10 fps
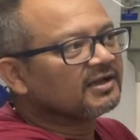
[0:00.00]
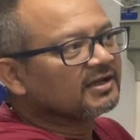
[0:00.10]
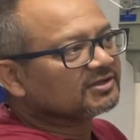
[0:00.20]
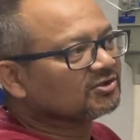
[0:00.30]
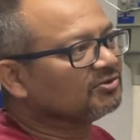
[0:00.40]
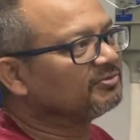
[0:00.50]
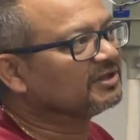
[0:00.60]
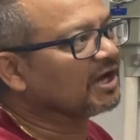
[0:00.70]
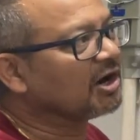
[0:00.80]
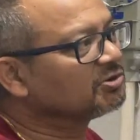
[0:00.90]
So
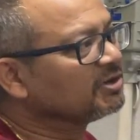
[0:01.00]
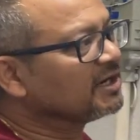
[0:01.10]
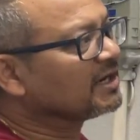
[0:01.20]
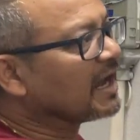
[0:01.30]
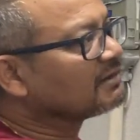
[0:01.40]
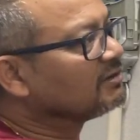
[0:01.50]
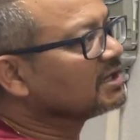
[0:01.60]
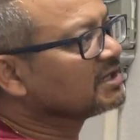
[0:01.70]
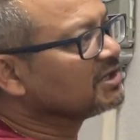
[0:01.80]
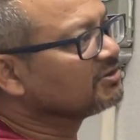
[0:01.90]
without doing any
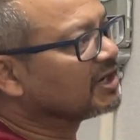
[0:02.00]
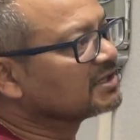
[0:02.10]
calculation, you can